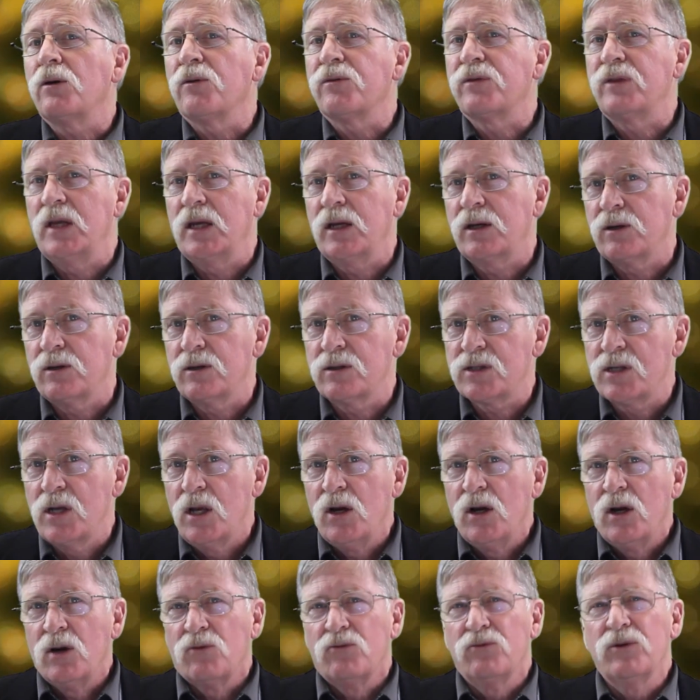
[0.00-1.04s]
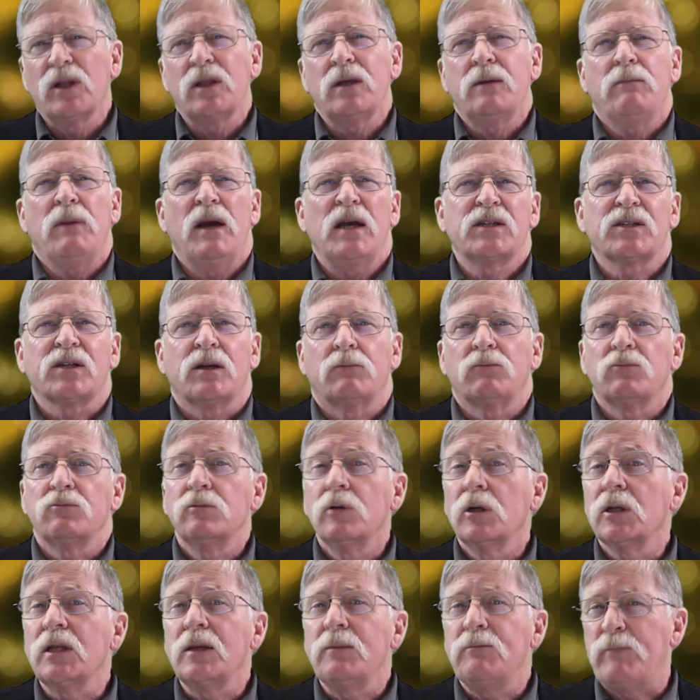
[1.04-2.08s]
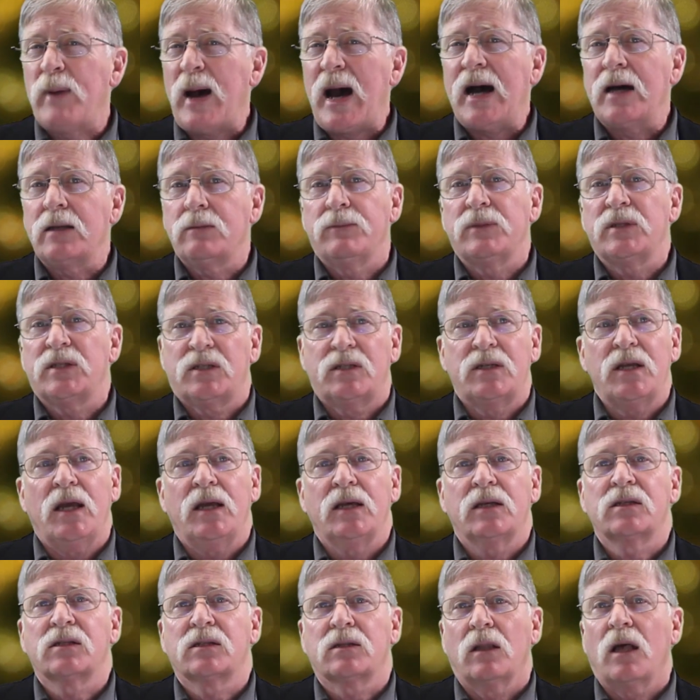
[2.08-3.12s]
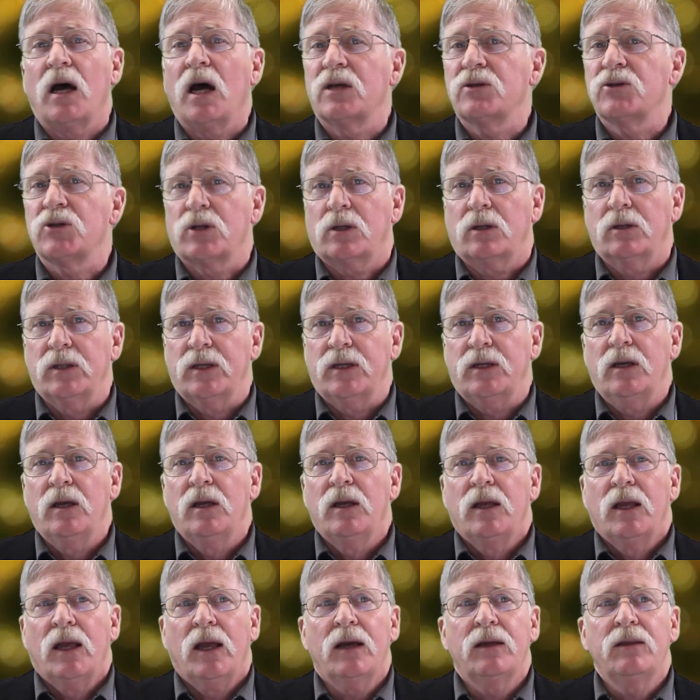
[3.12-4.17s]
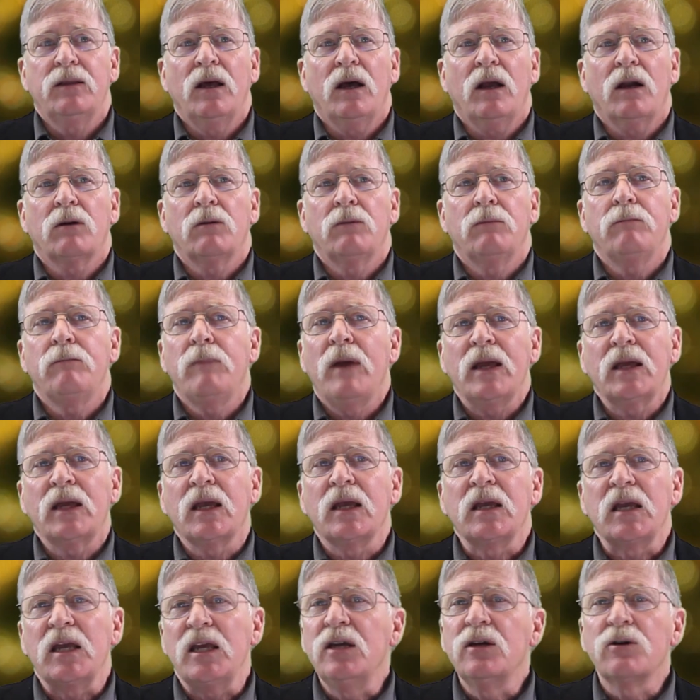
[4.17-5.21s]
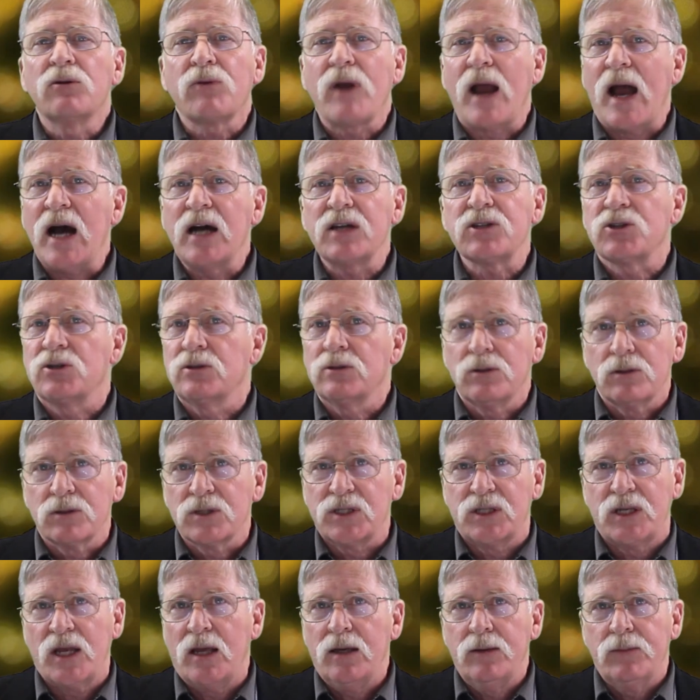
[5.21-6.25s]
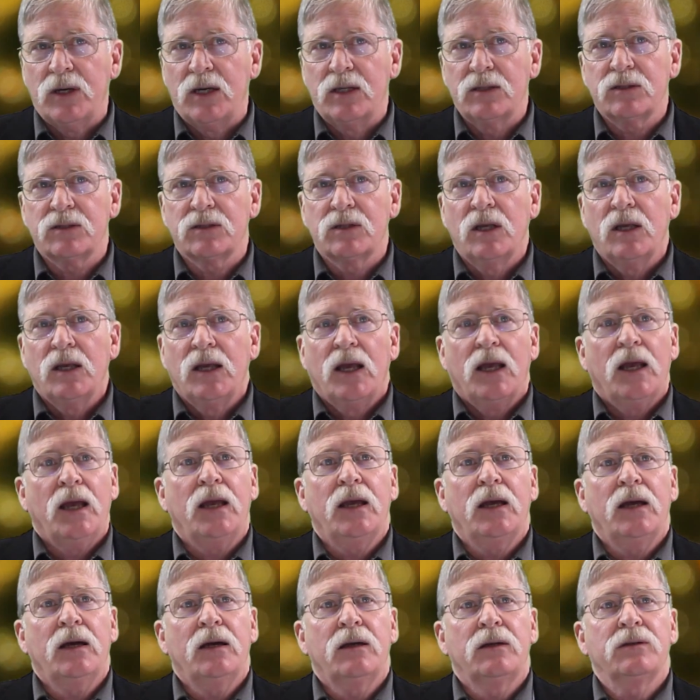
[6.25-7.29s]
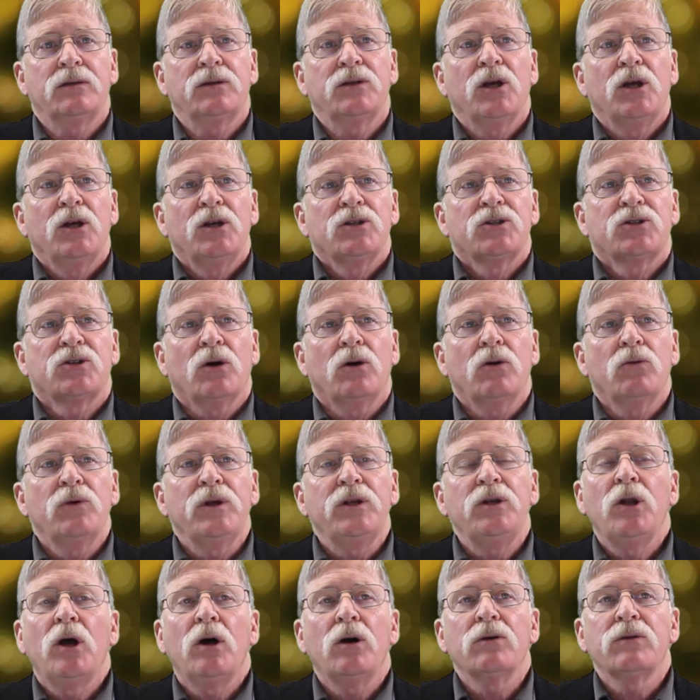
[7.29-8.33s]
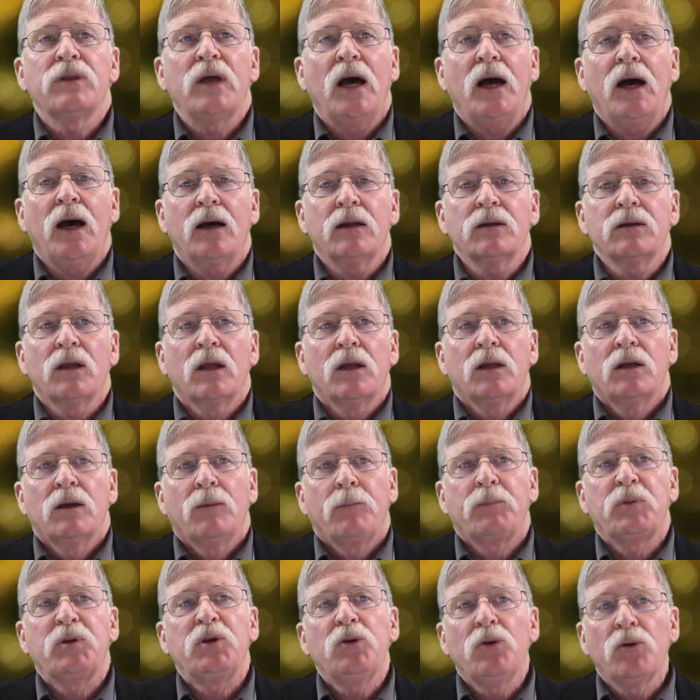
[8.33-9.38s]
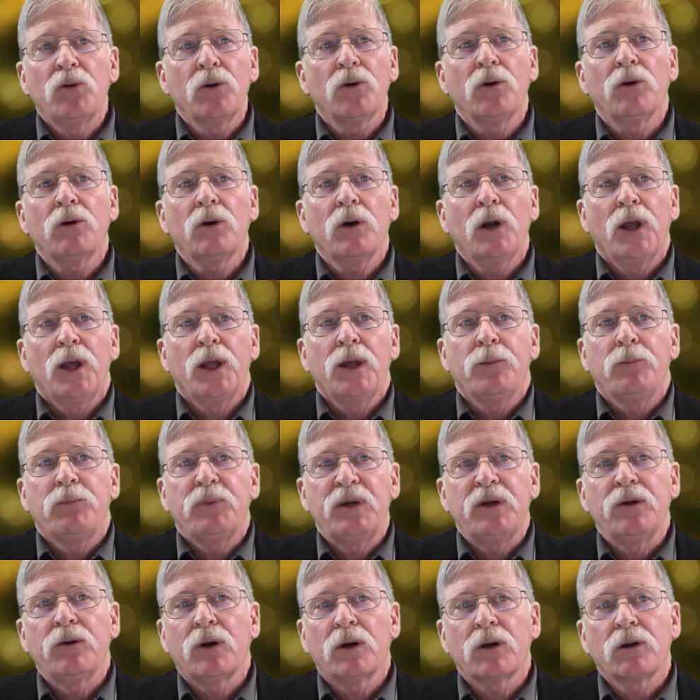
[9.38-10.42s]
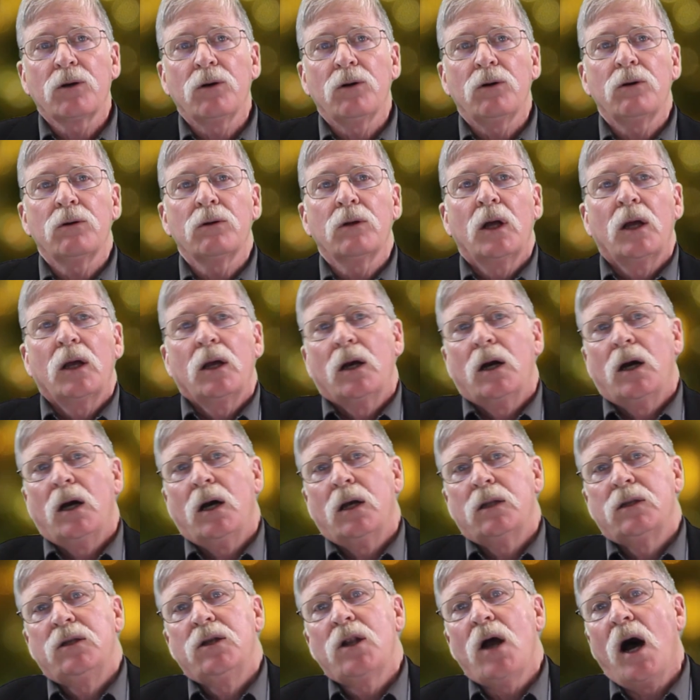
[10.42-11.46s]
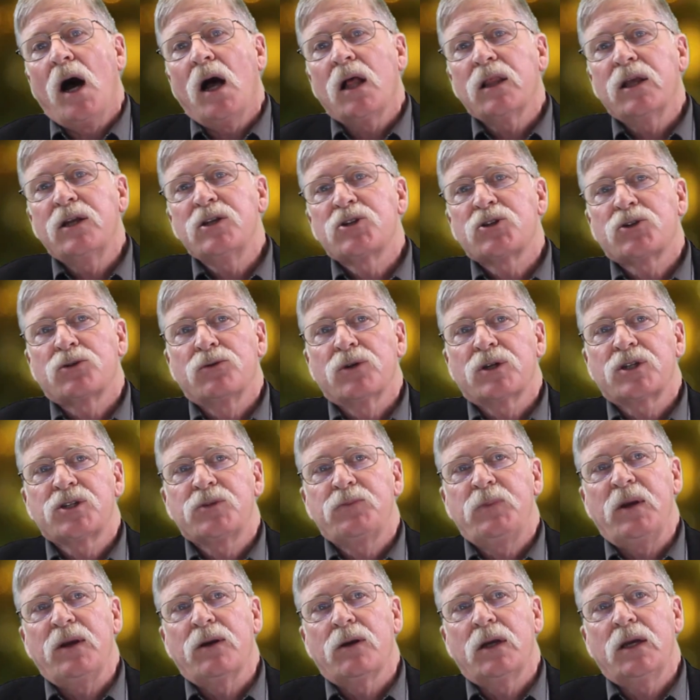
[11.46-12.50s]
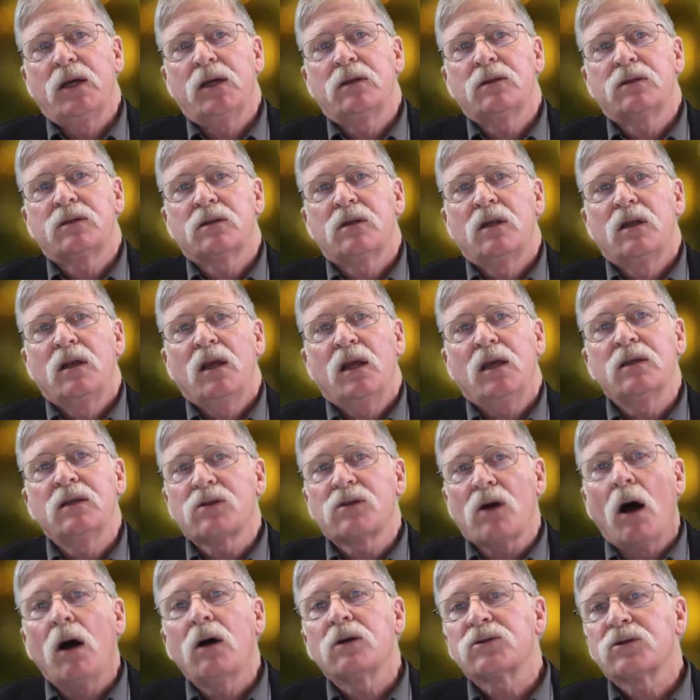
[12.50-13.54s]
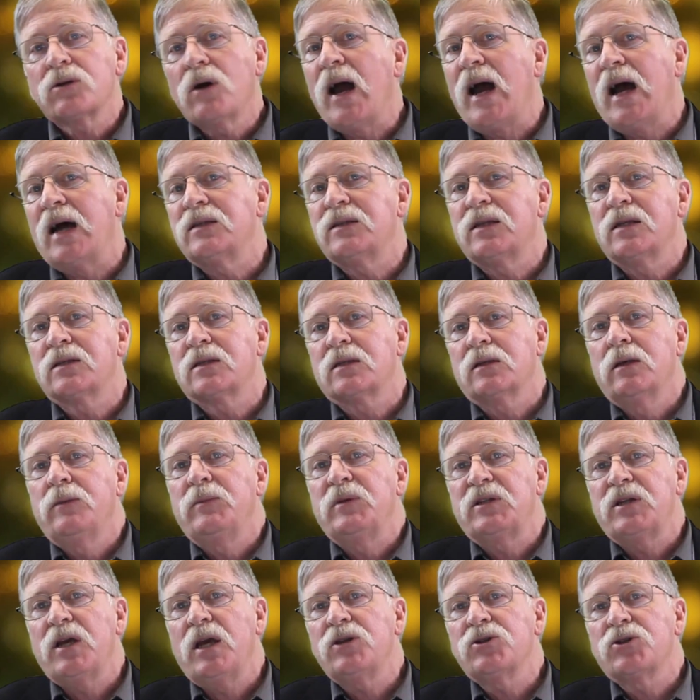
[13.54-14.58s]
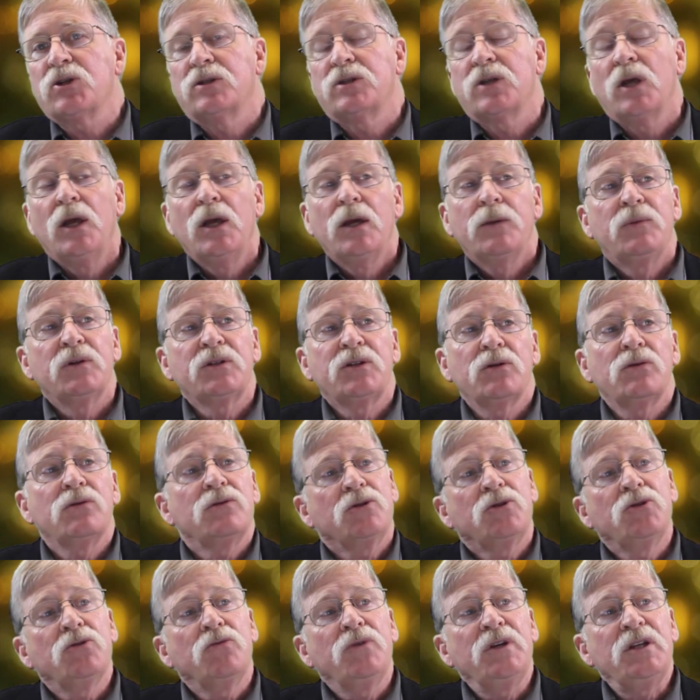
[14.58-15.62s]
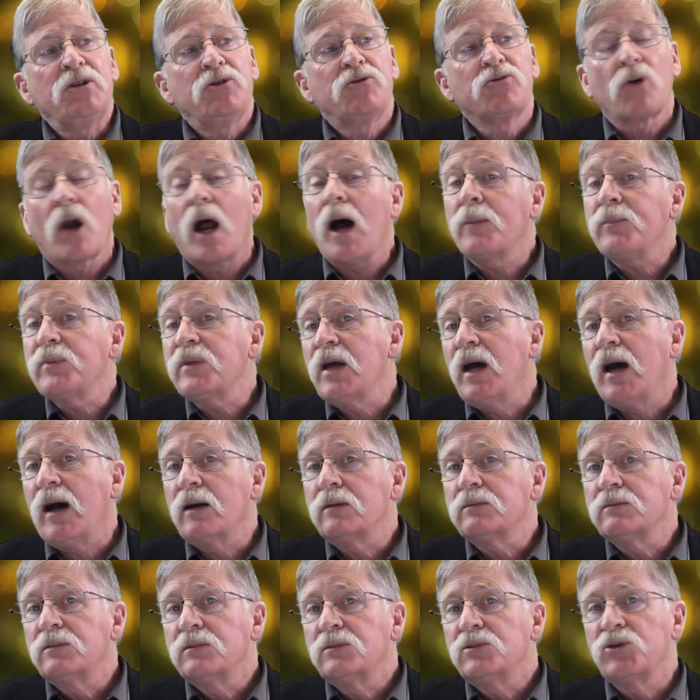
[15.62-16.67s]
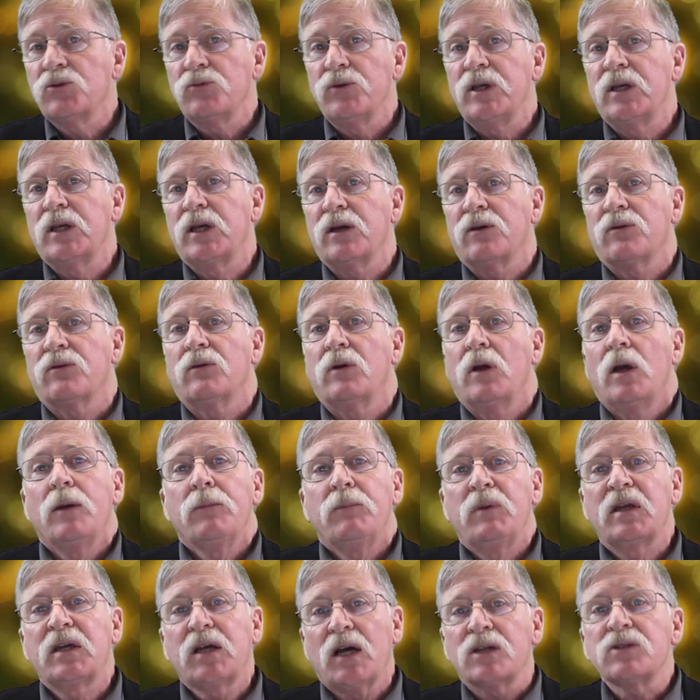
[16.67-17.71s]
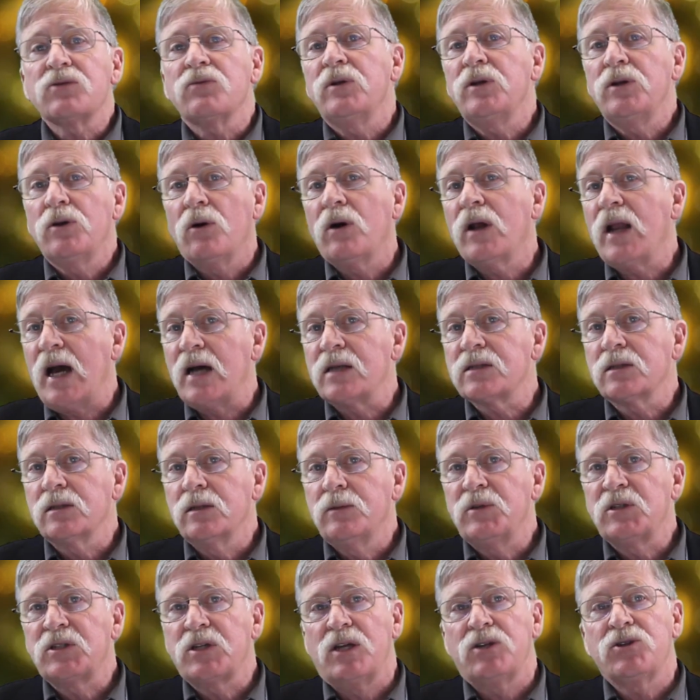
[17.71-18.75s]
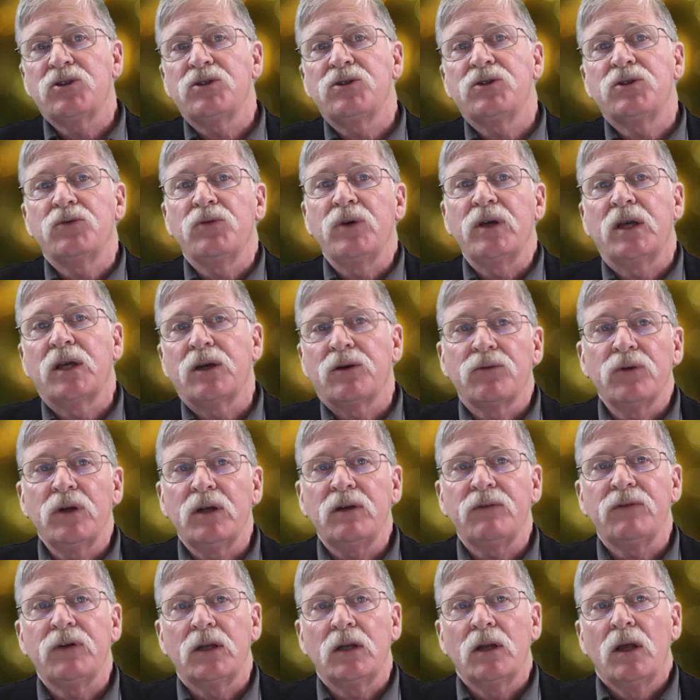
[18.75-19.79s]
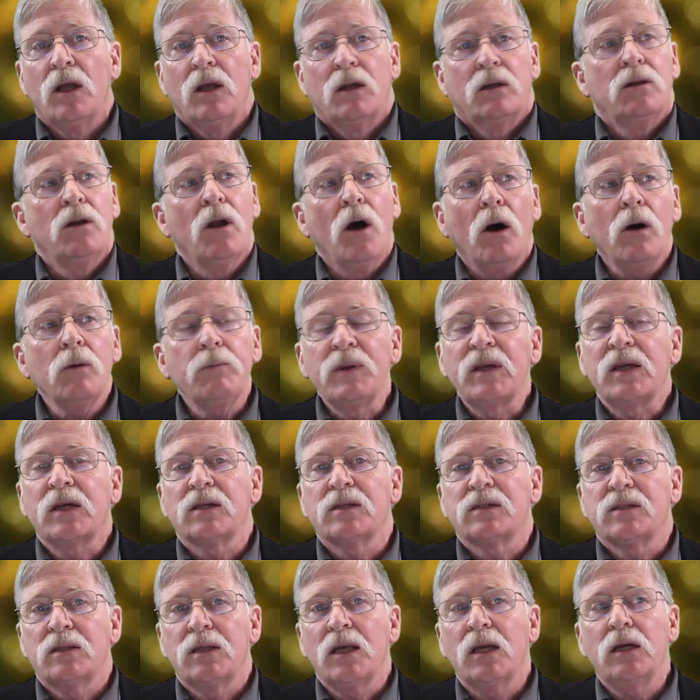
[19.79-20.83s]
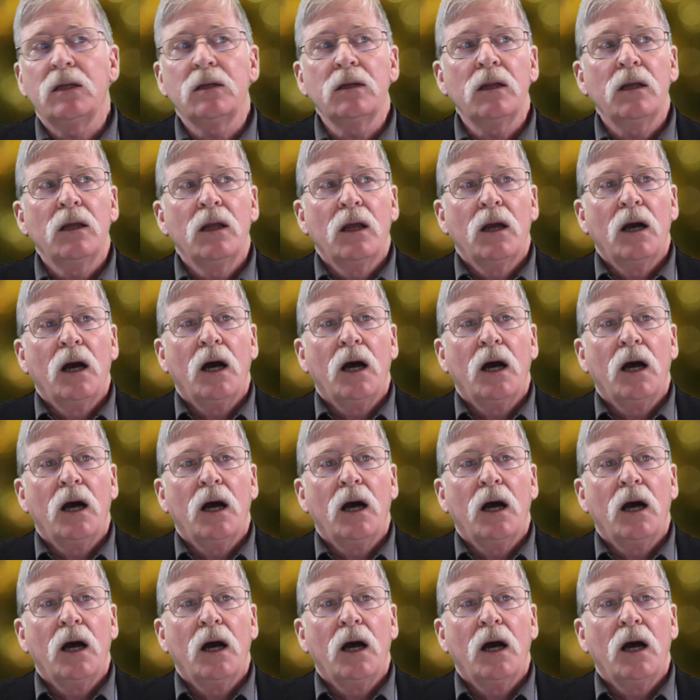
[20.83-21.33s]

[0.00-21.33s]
thinkers really make some really bad mistakes logically, and they're making irrational statements. And so we know that pure empirical knowledge through experience also has its limitations. But do we drop that? Because we know it has limitations, do we get rid of it? No, because then